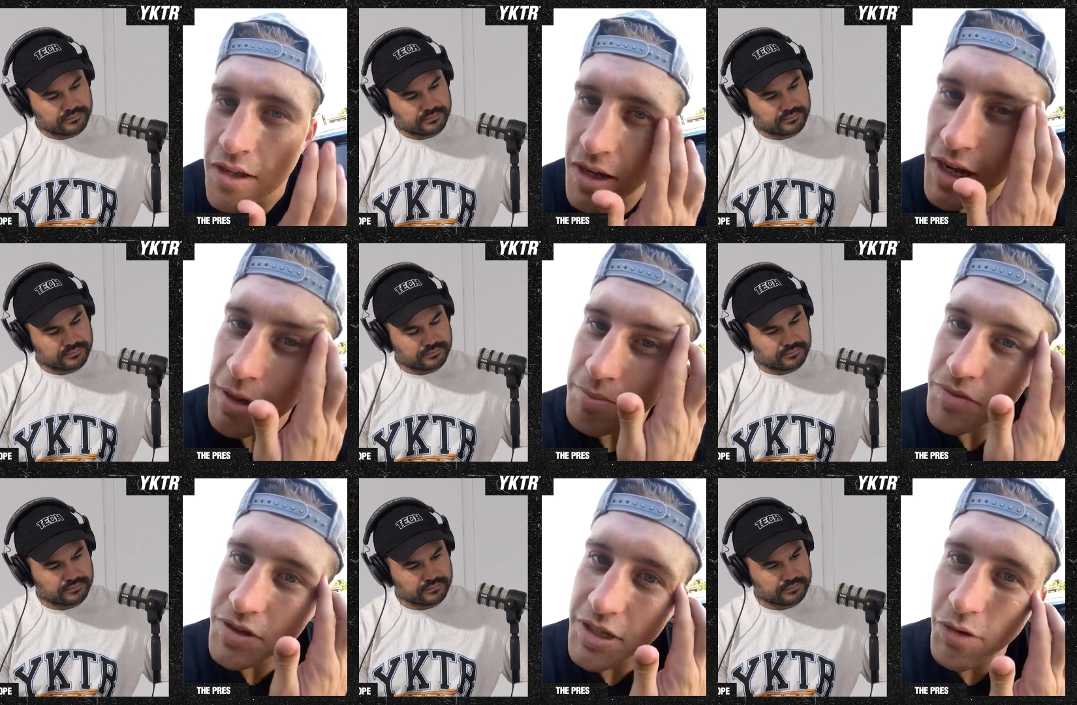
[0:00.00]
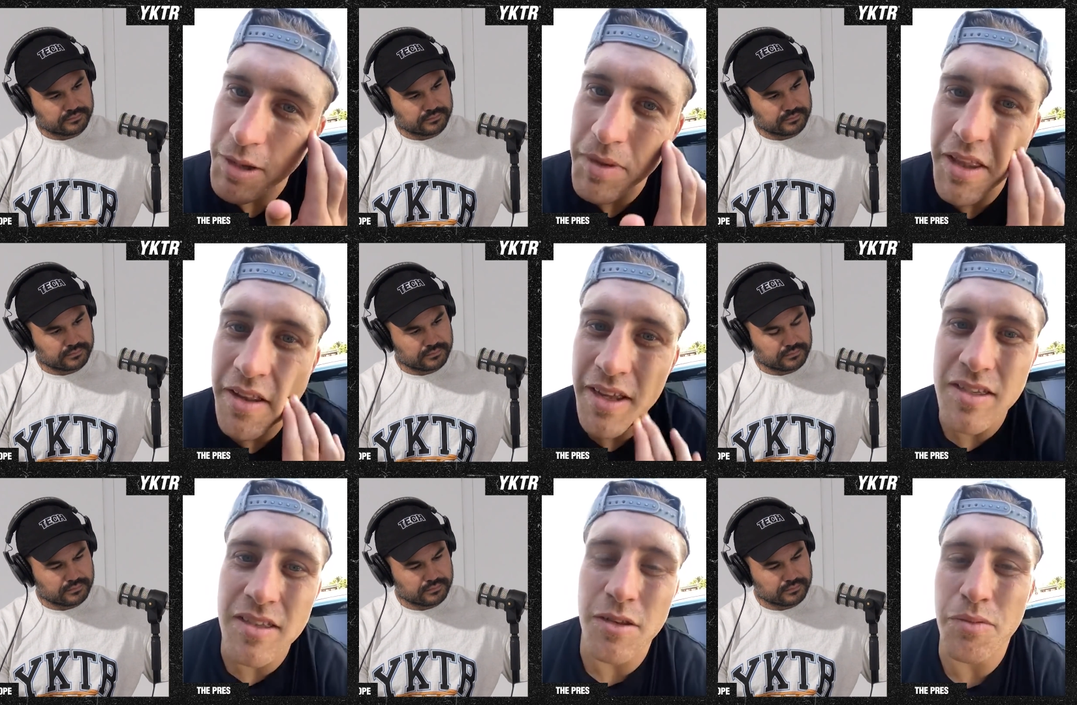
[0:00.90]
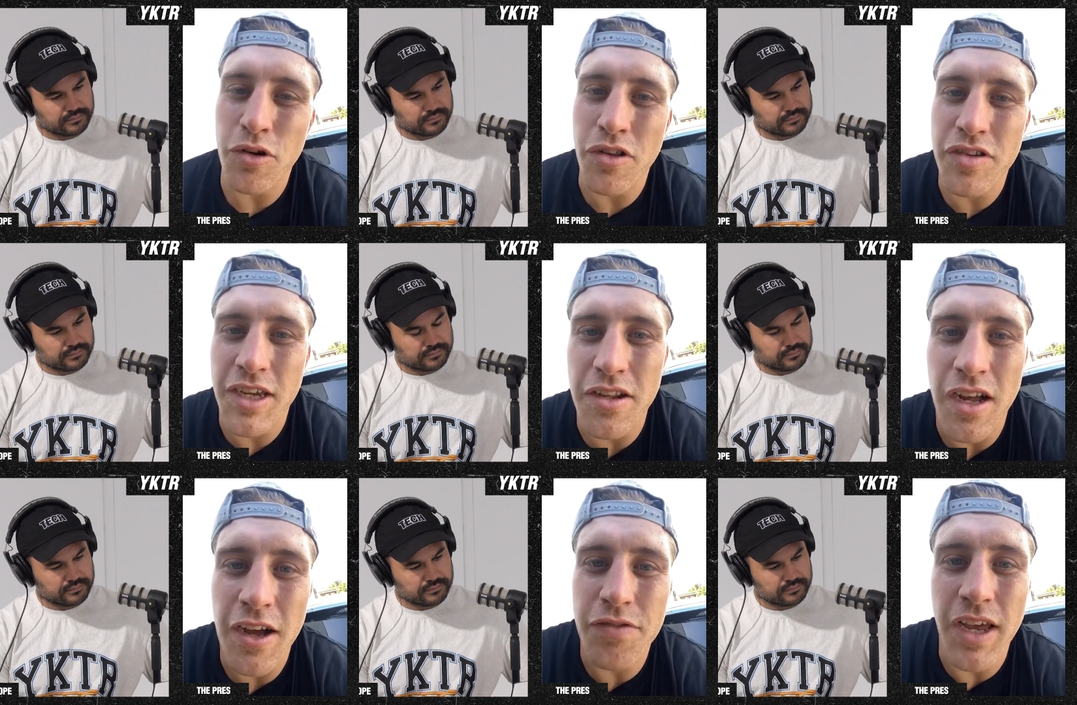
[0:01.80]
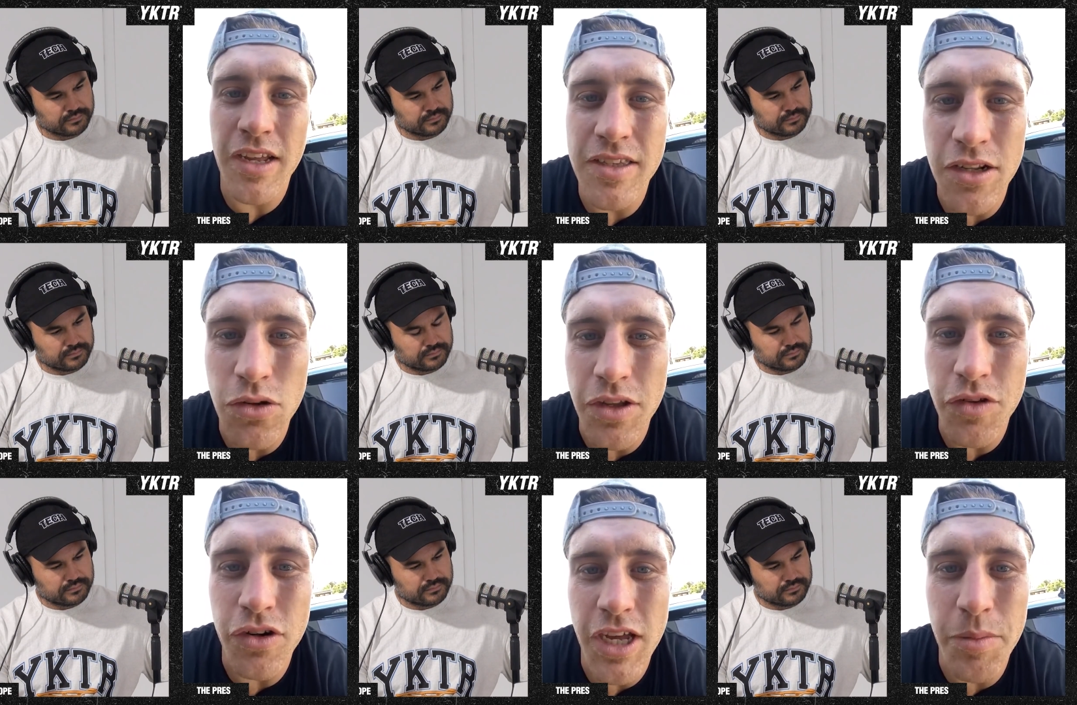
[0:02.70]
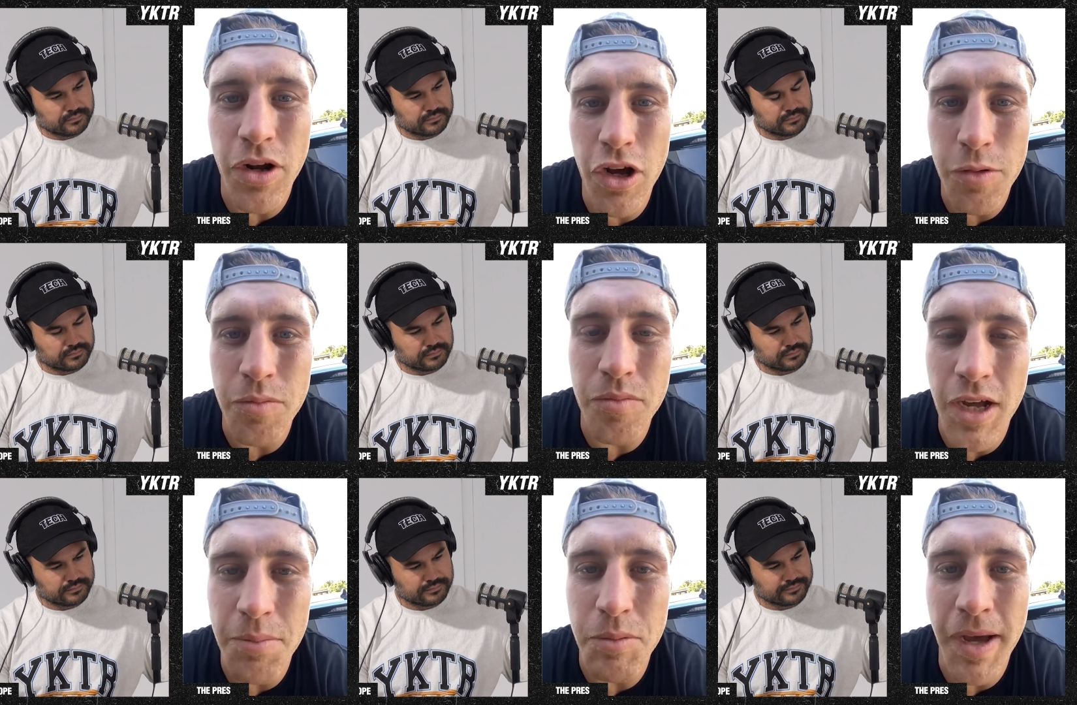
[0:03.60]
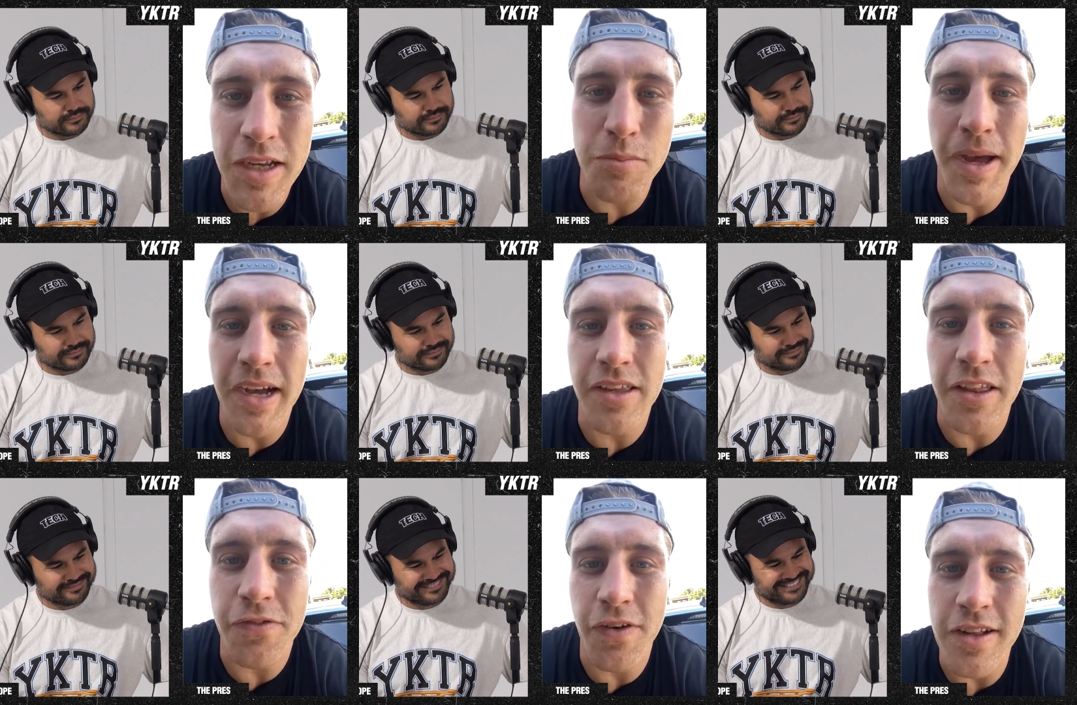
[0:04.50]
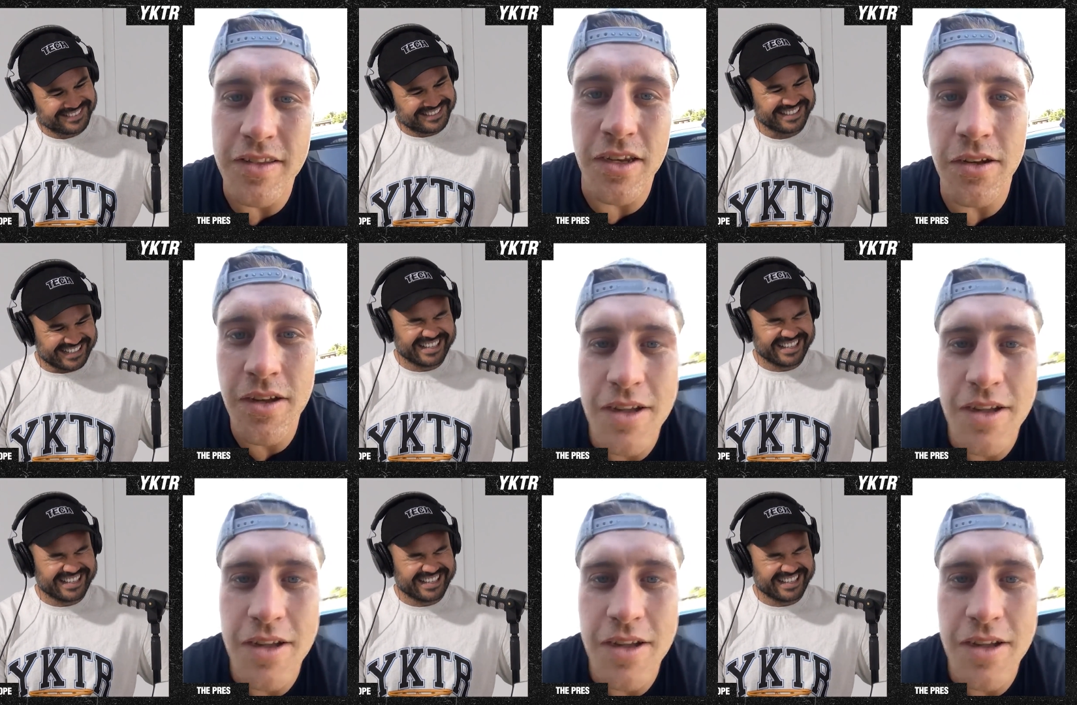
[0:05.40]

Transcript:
Speaker 1: um, she rang me the next on the second half day and said, "Look, if you're not coming home, um, your bag will packed out the front." So